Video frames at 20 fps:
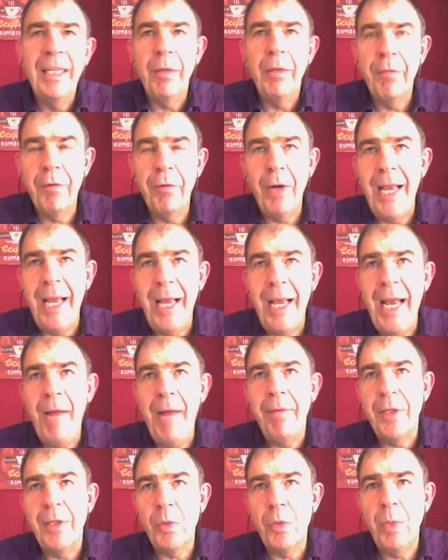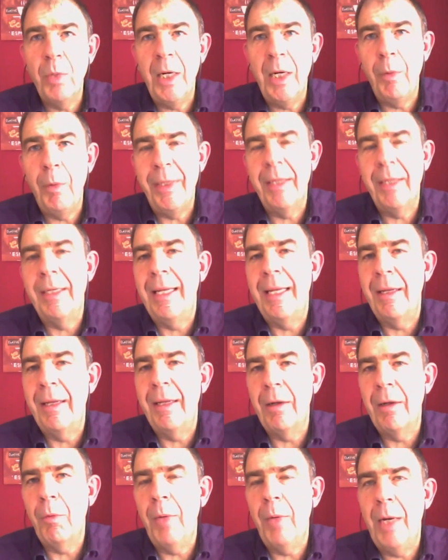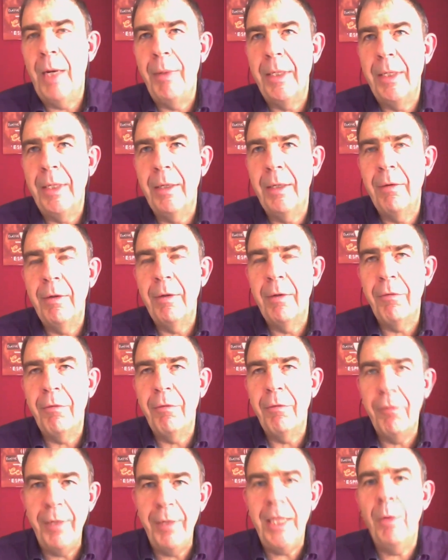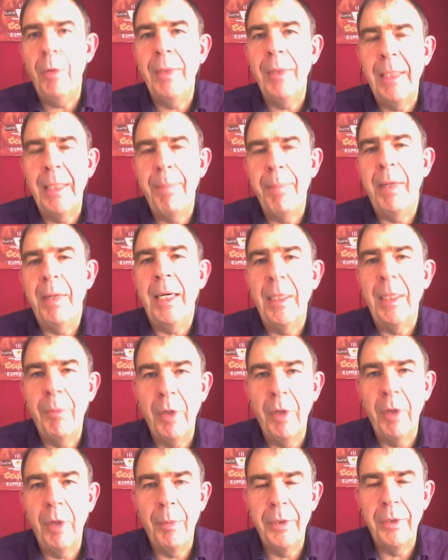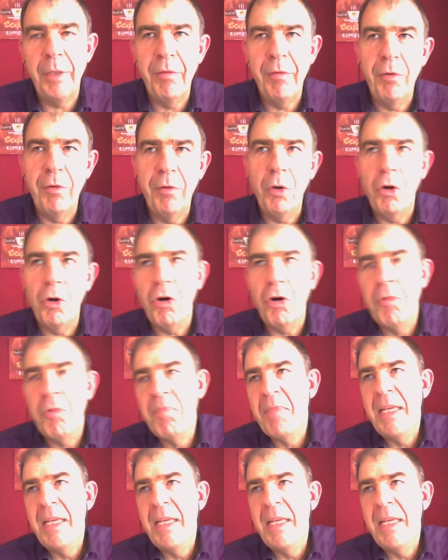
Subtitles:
for areas where we can frequently buy a property for,